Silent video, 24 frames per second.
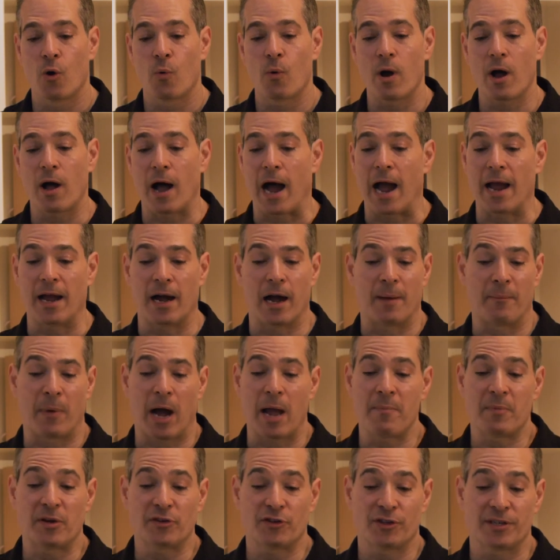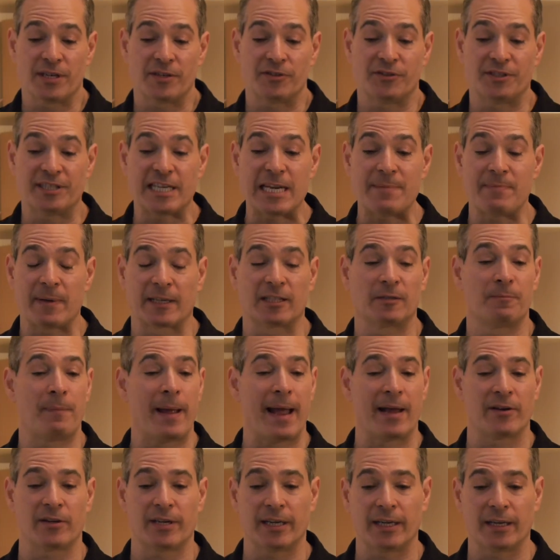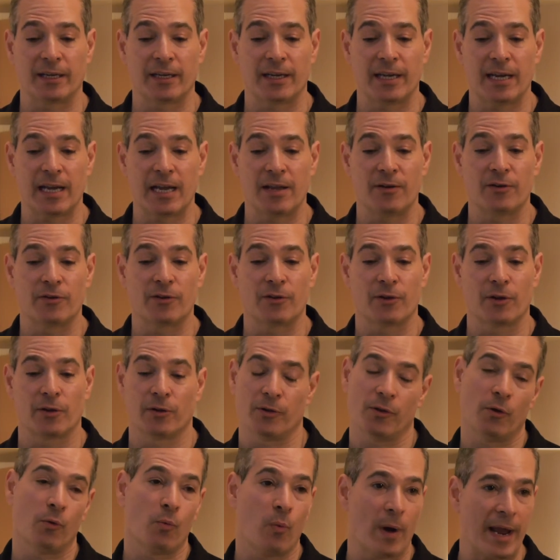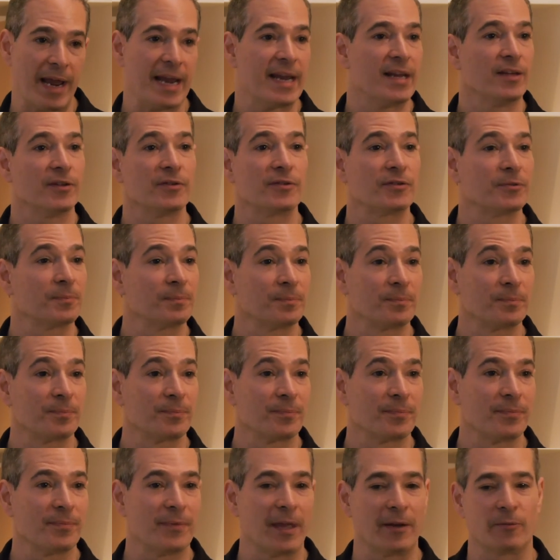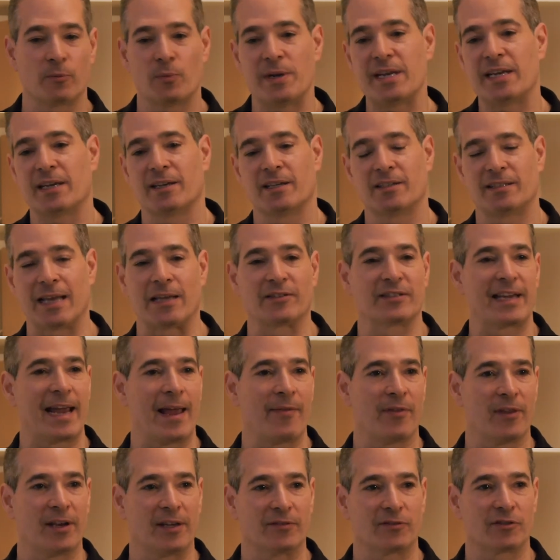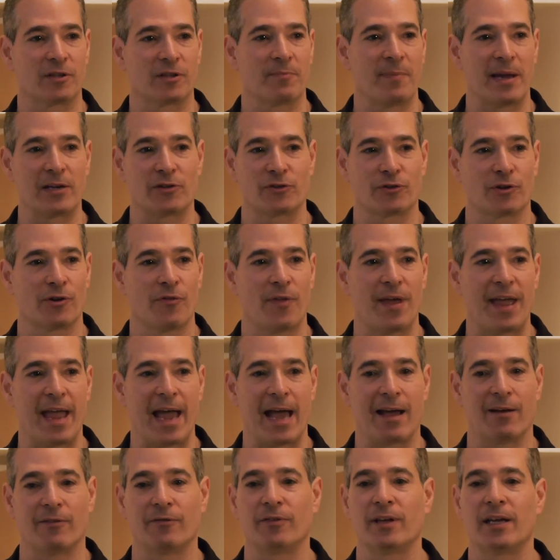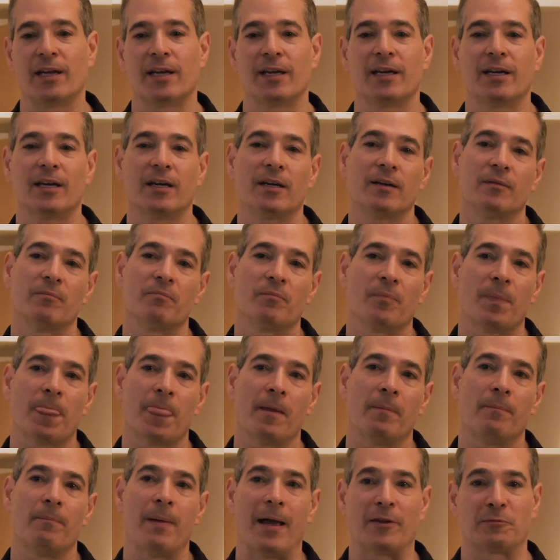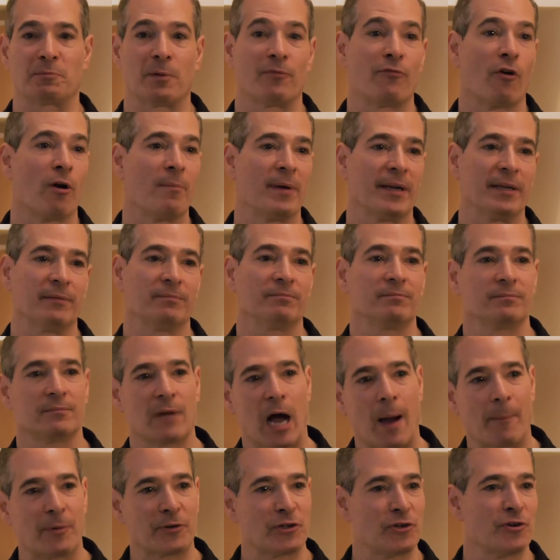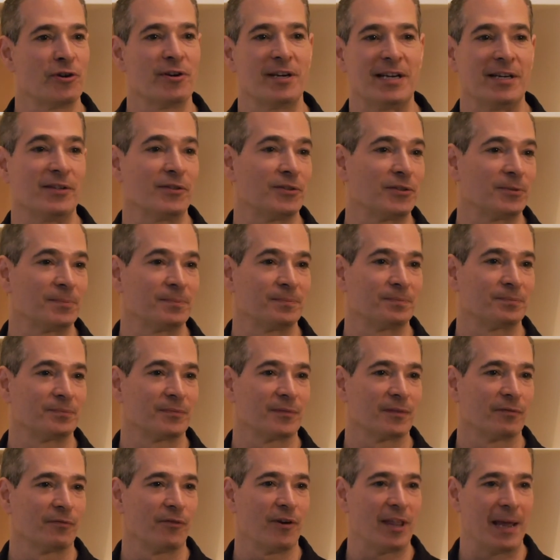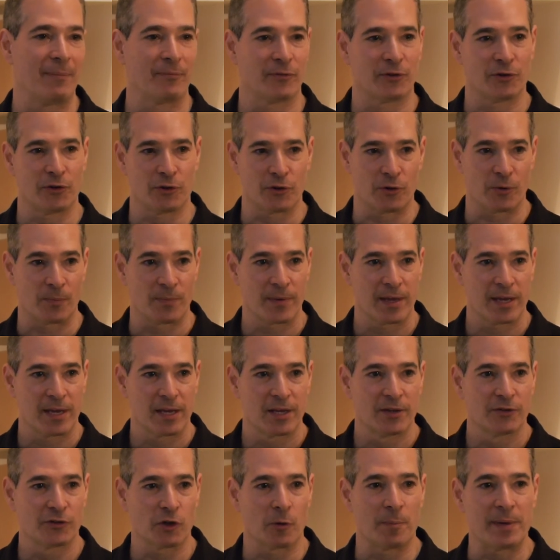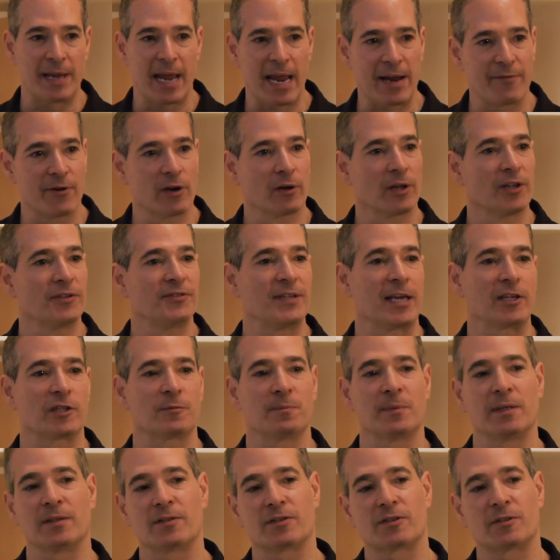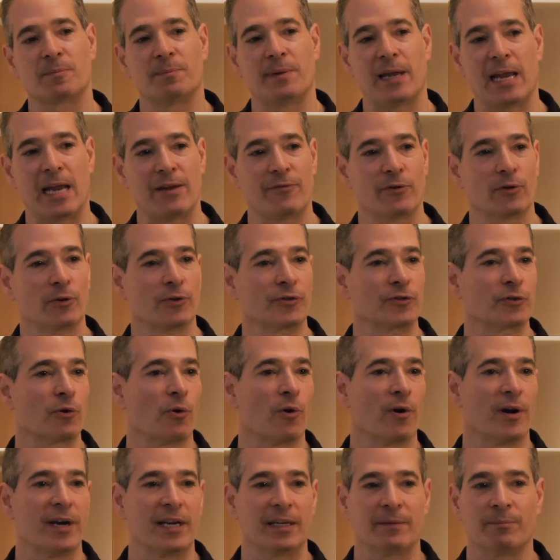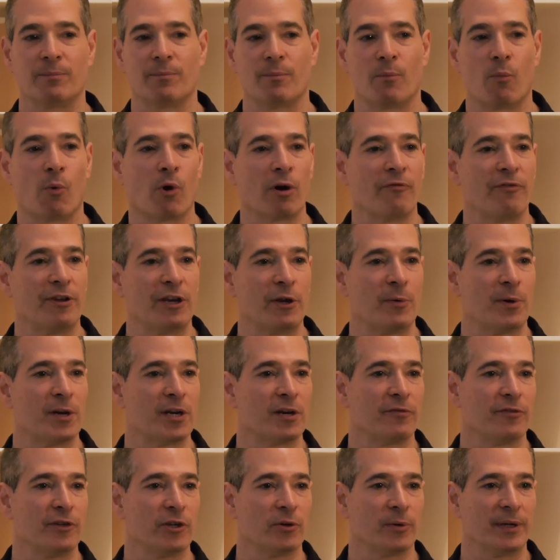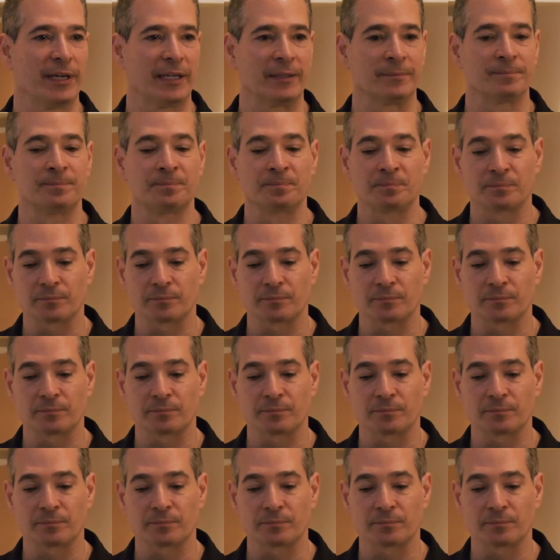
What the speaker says: Well, my mission is to keep expanding into the ways that we can assess candidates to make sure they have the best performing opportunities for them to do. So behavioral assessments, behavioral scoring, more video interviewing.